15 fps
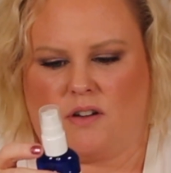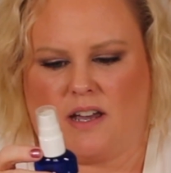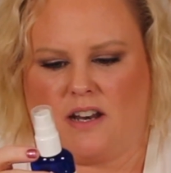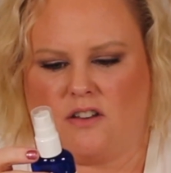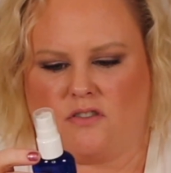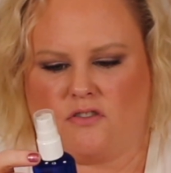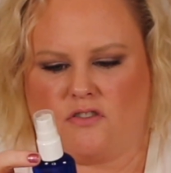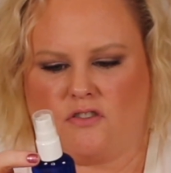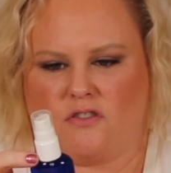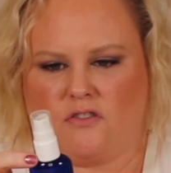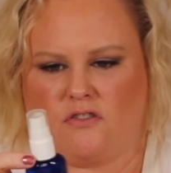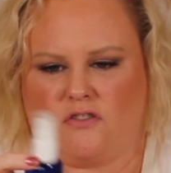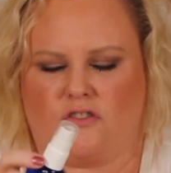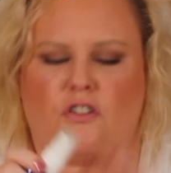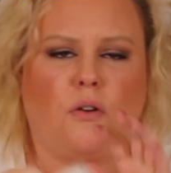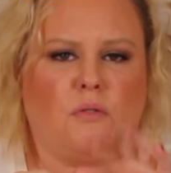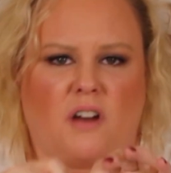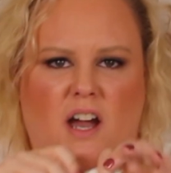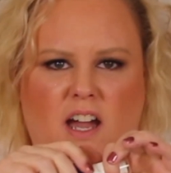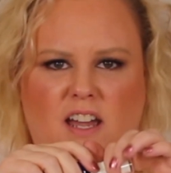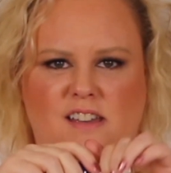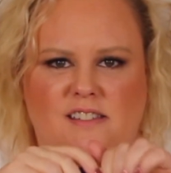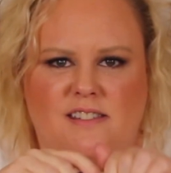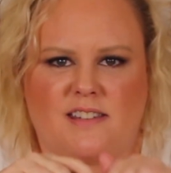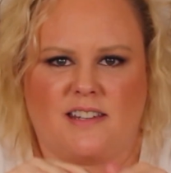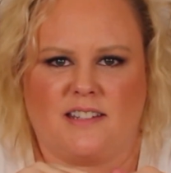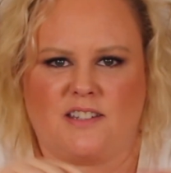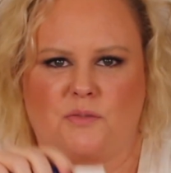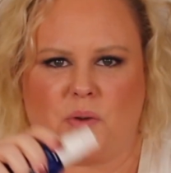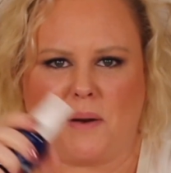It is so nice.
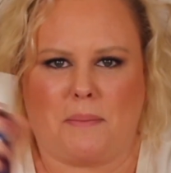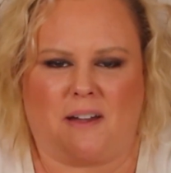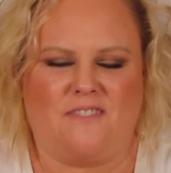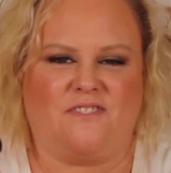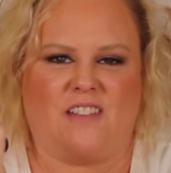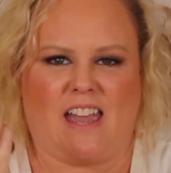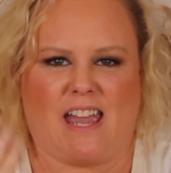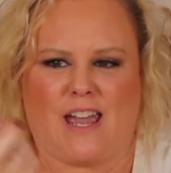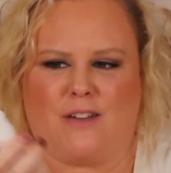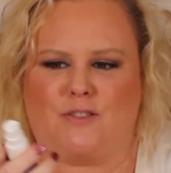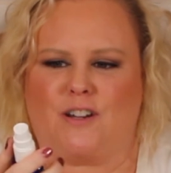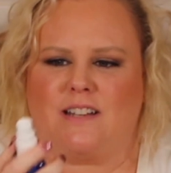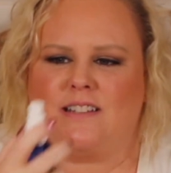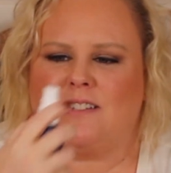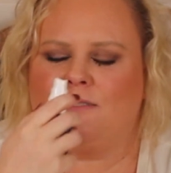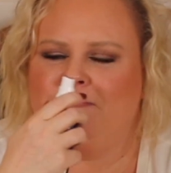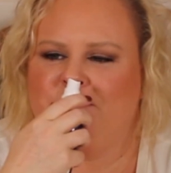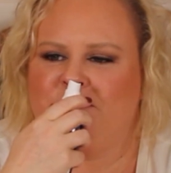It's one of my favorites.